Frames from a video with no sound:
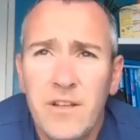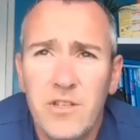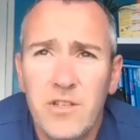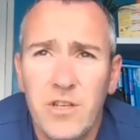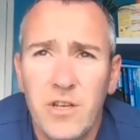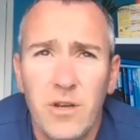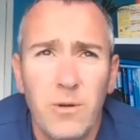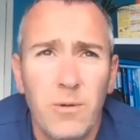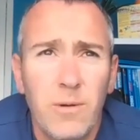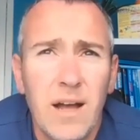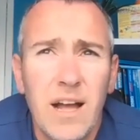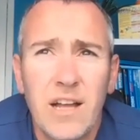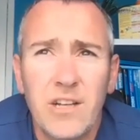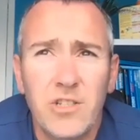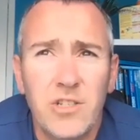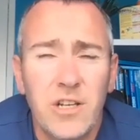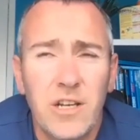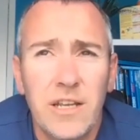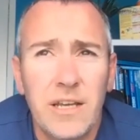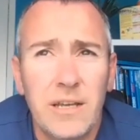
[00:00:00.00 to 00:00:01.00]
To
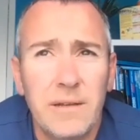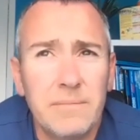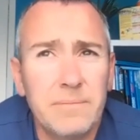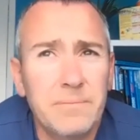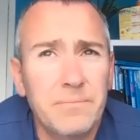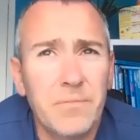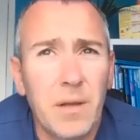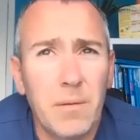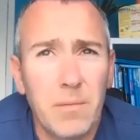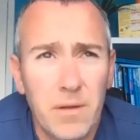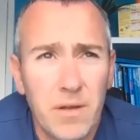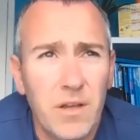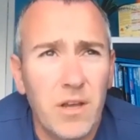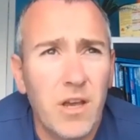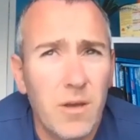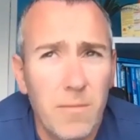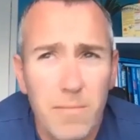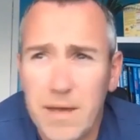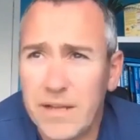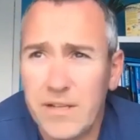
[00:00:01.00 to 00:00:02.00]
actually, I'm going to
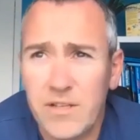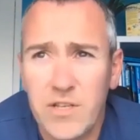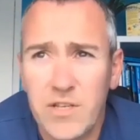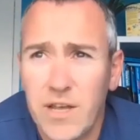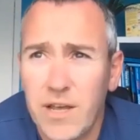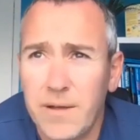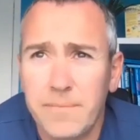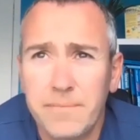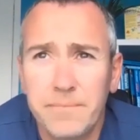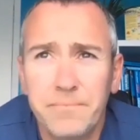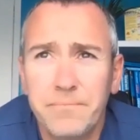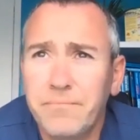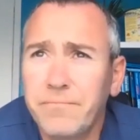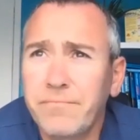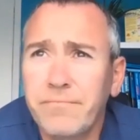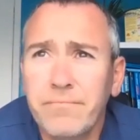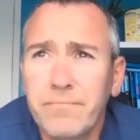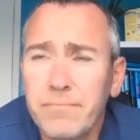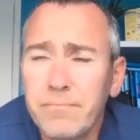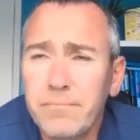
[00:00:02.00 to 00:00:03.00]
commit to
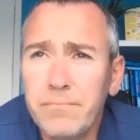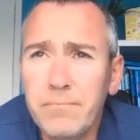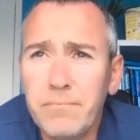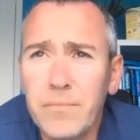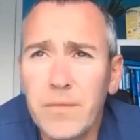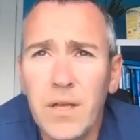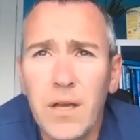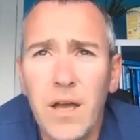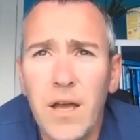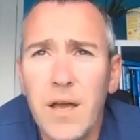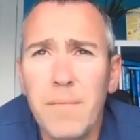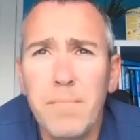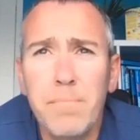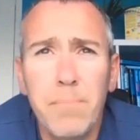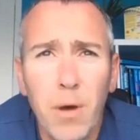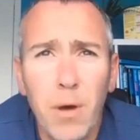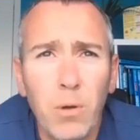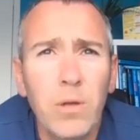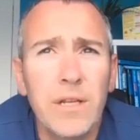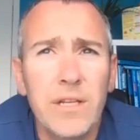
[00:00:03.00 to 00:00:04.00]
um,
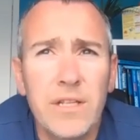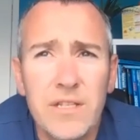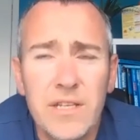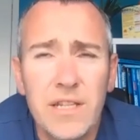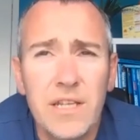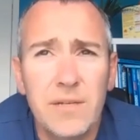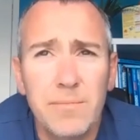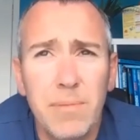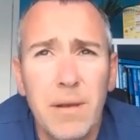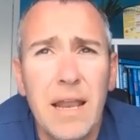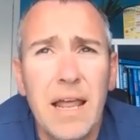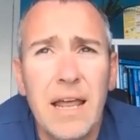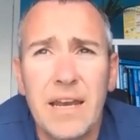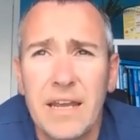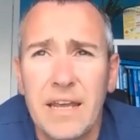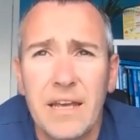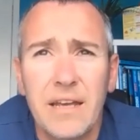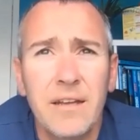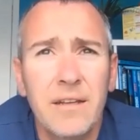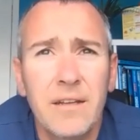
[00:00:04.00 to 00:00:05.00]
bowl into this plan
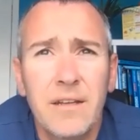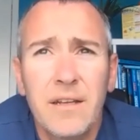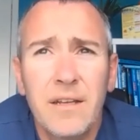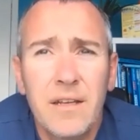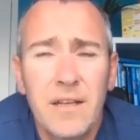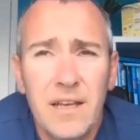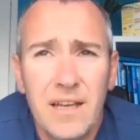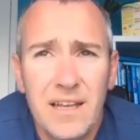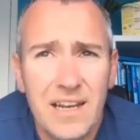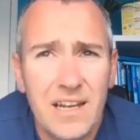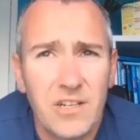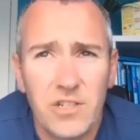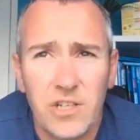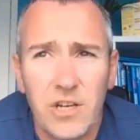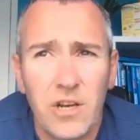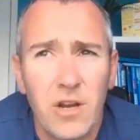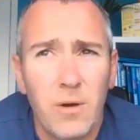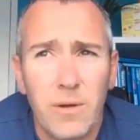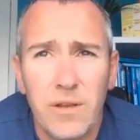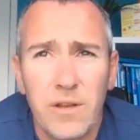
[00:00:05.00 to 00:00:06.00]
here, and actually
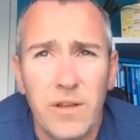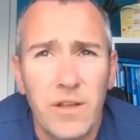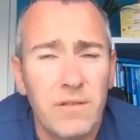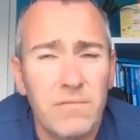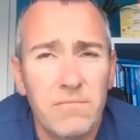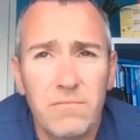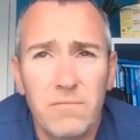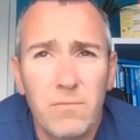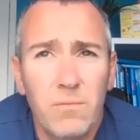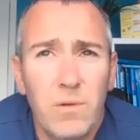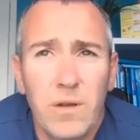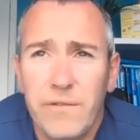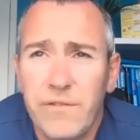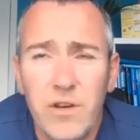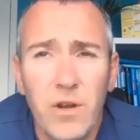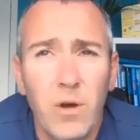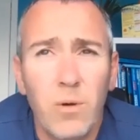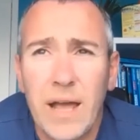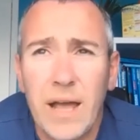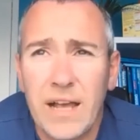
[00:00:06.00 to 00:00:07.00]
knowing that well, if I
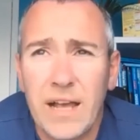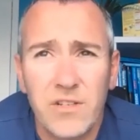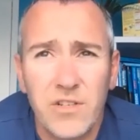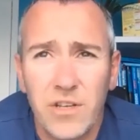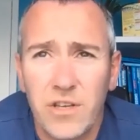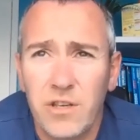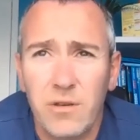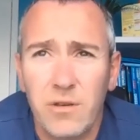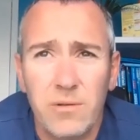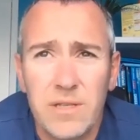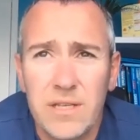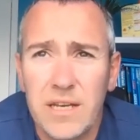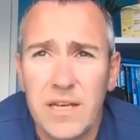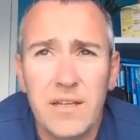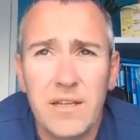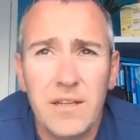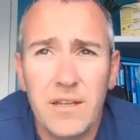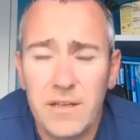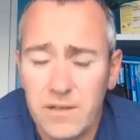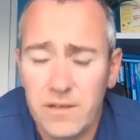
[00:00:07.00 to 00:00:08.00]
don't execute
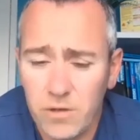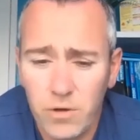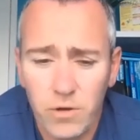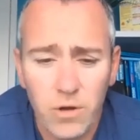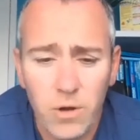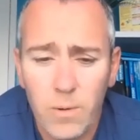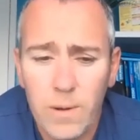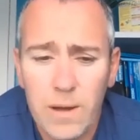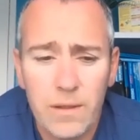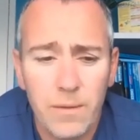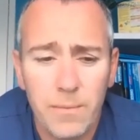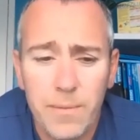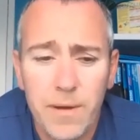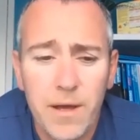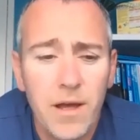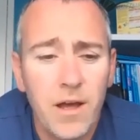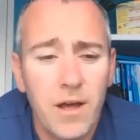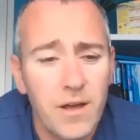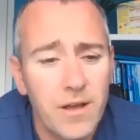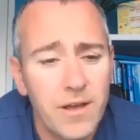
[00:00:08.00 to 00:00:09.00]
here, it could go out the
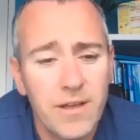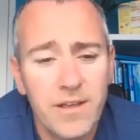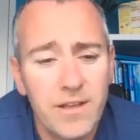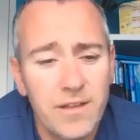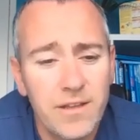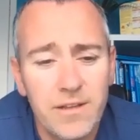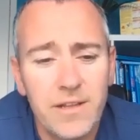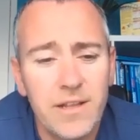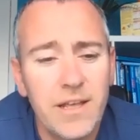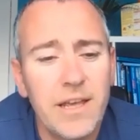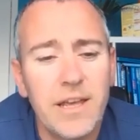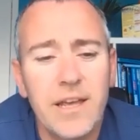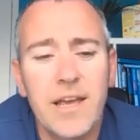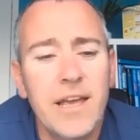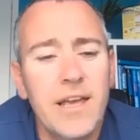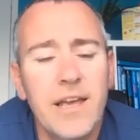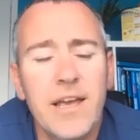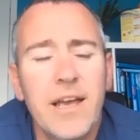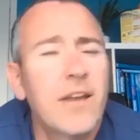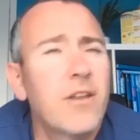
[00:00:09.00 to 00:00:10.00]
park.
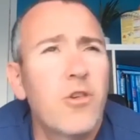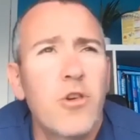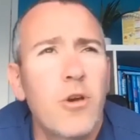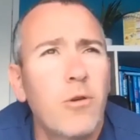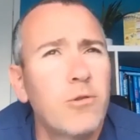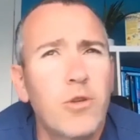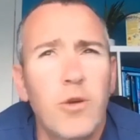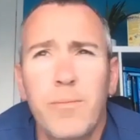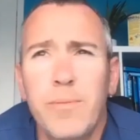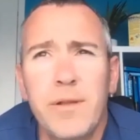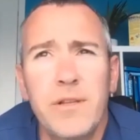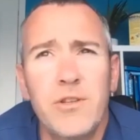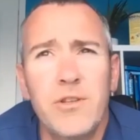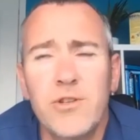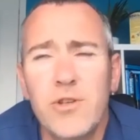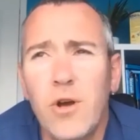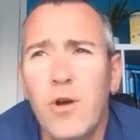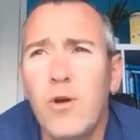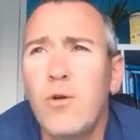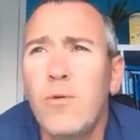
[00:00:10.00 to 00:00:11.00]
it kind of shows up in
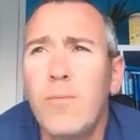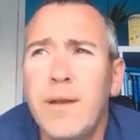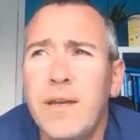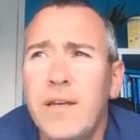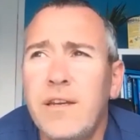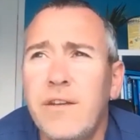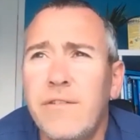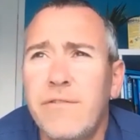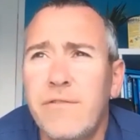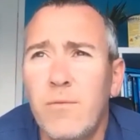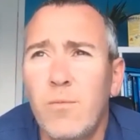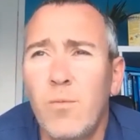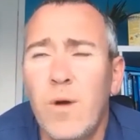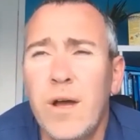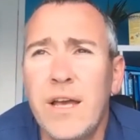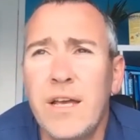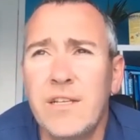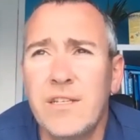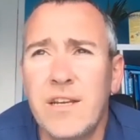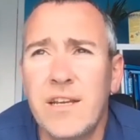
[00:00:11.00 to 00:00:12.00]
so many different
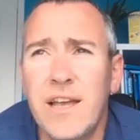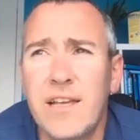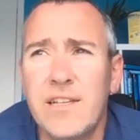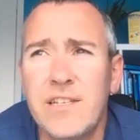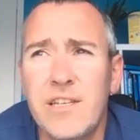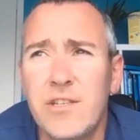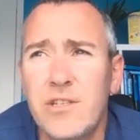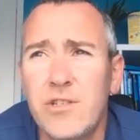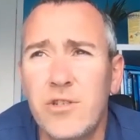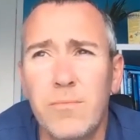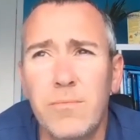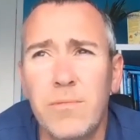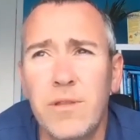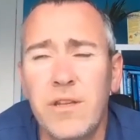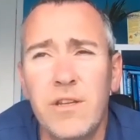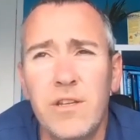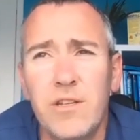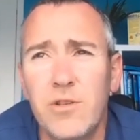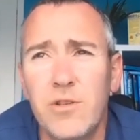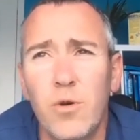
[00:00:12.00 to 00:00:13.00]
ways, and I guess it's something
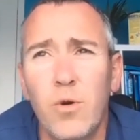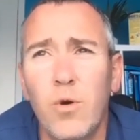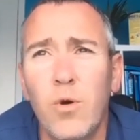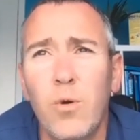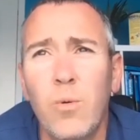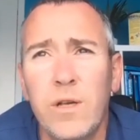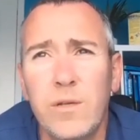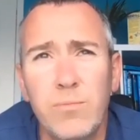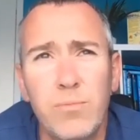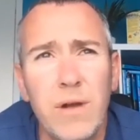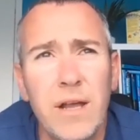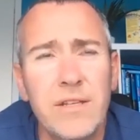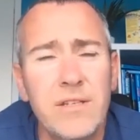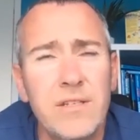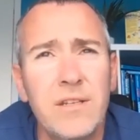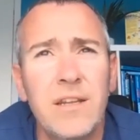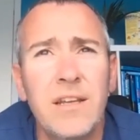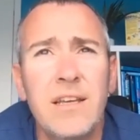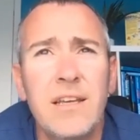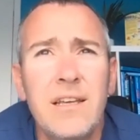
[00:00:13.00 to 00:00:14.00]
that's always present.